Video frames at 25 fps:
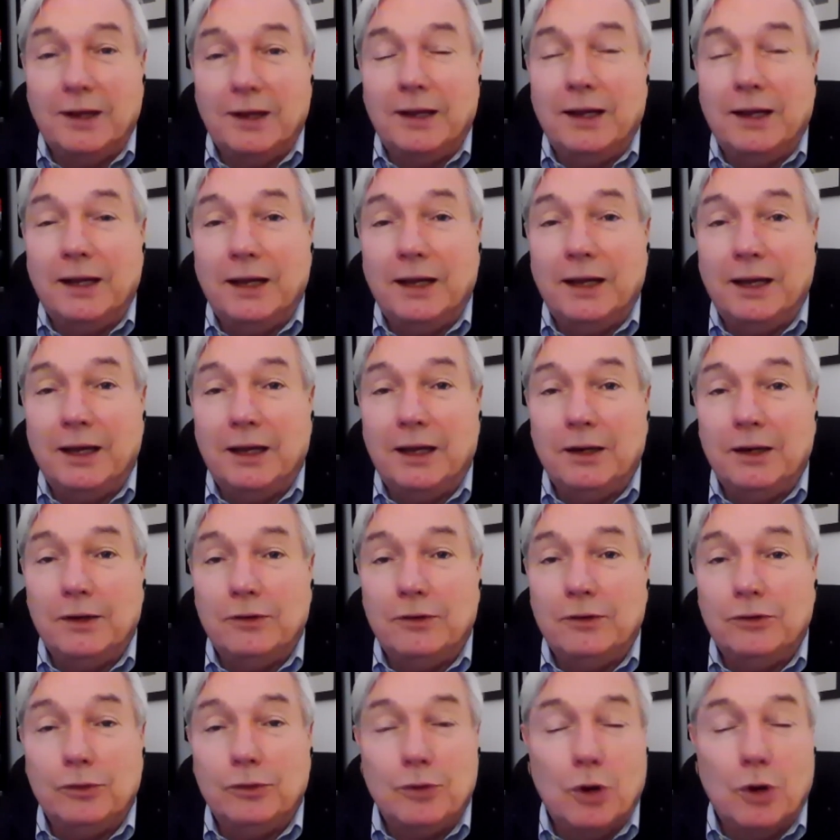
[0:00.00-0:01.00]
And
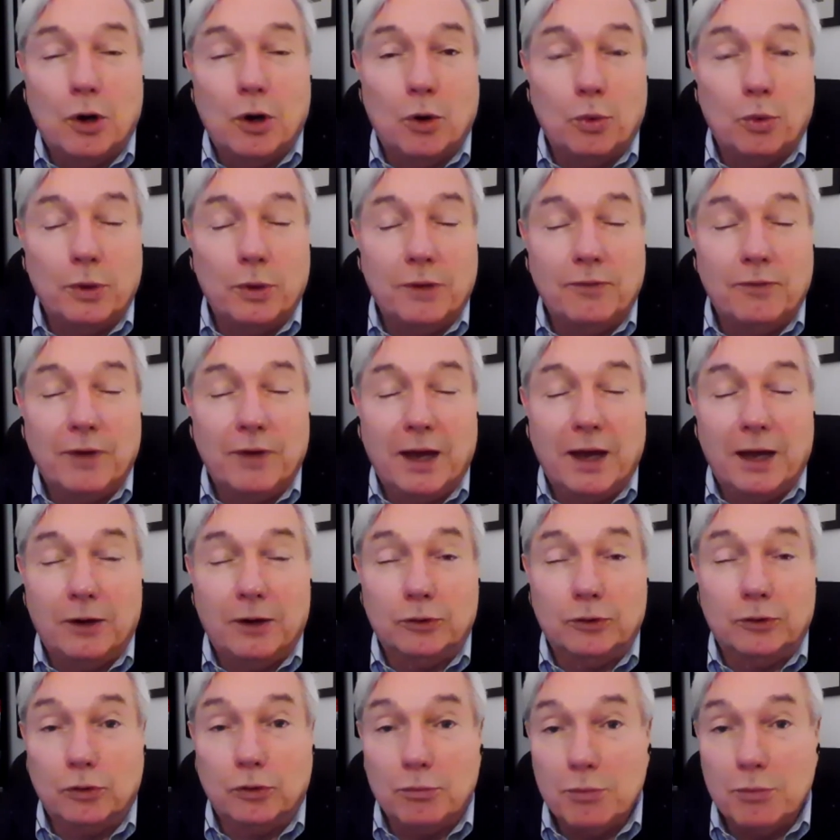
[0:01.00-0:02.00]
as you know, we've had a
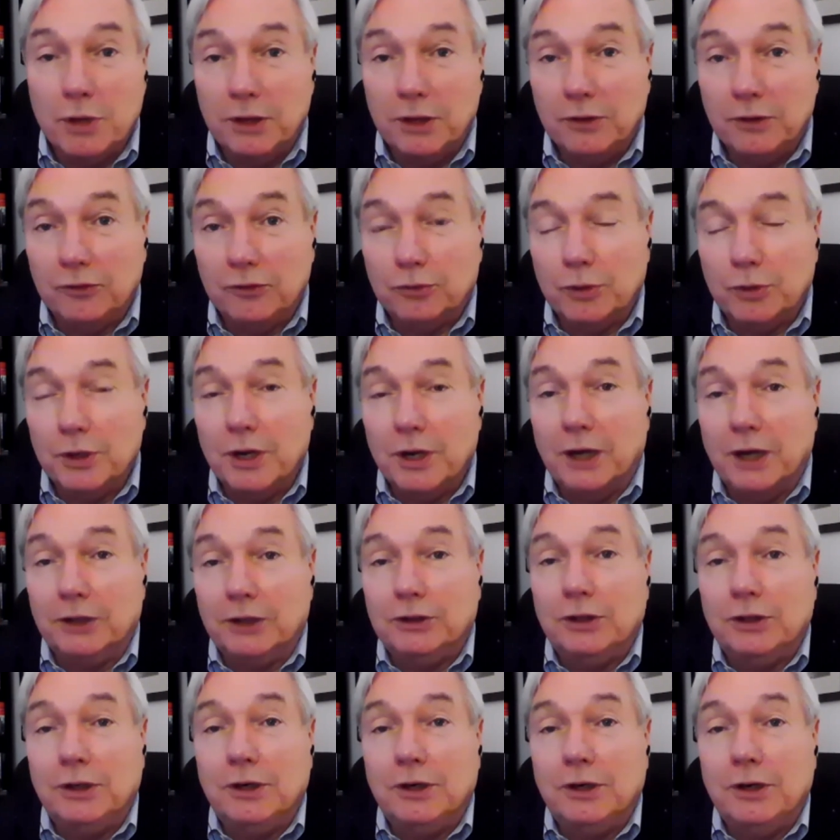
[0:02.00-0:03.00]
tremendous
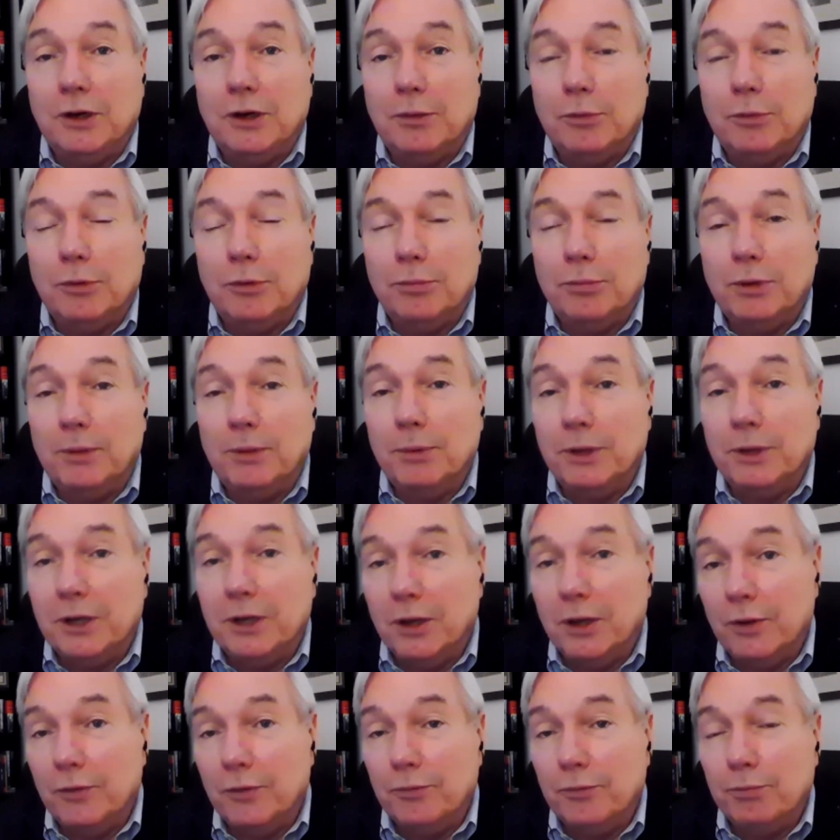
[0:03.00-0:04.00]
reduction in number of public
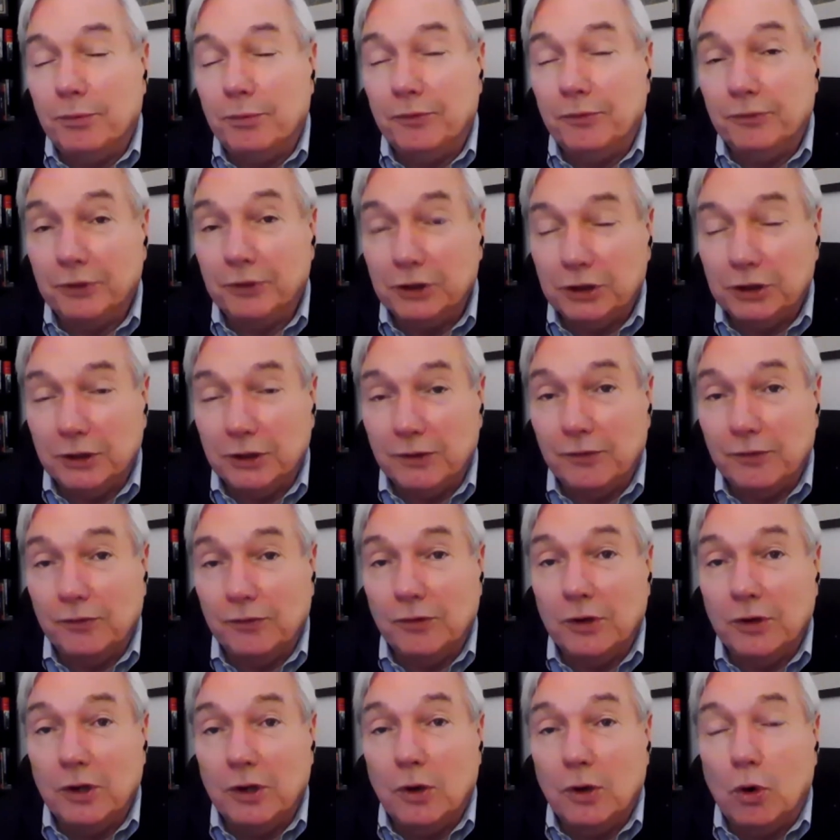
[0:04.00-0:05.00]
health
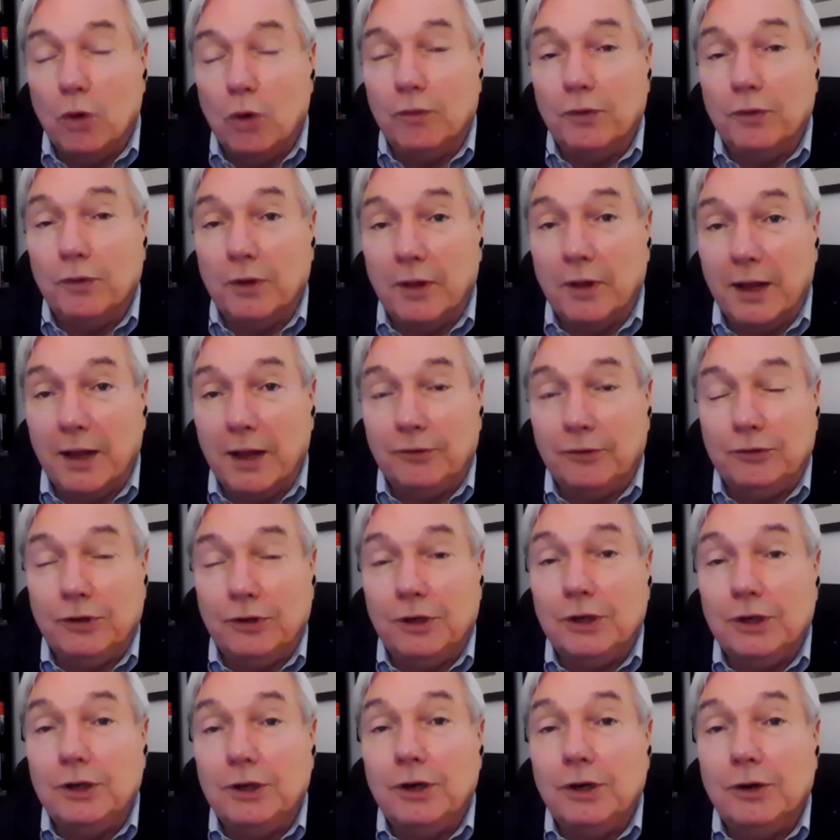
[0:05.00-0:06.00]
positions over the last
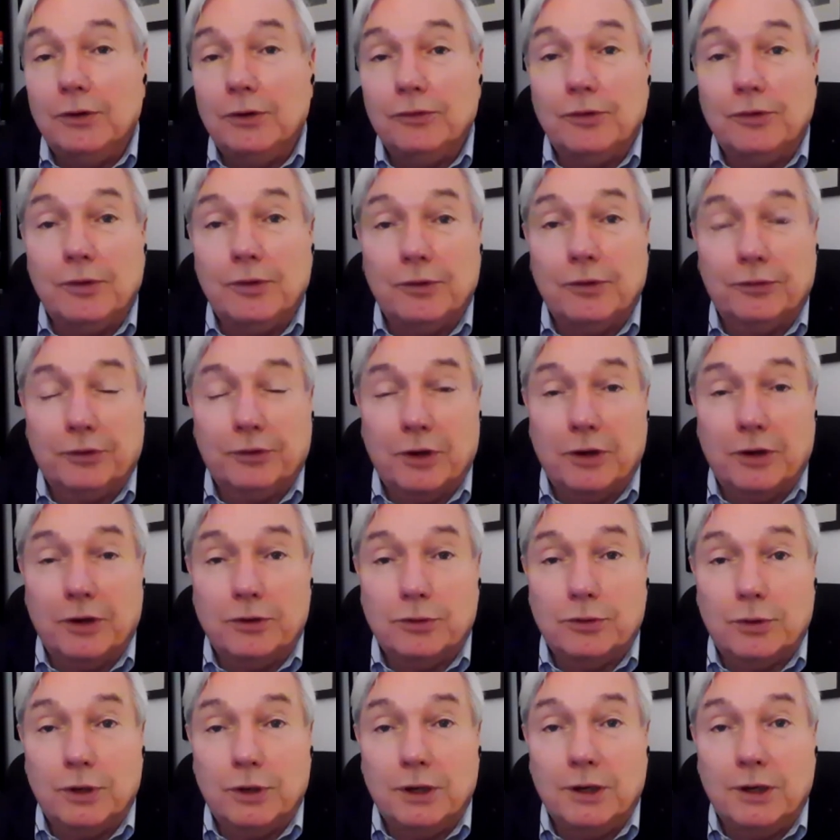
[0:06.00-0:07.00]
10 years in this
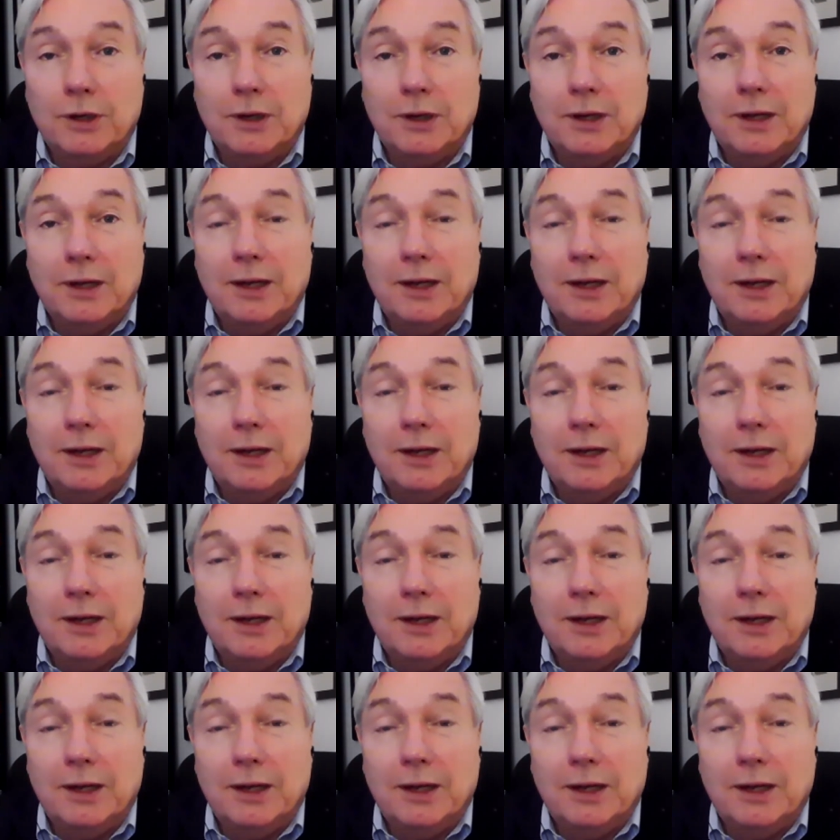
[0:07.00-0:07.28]
country.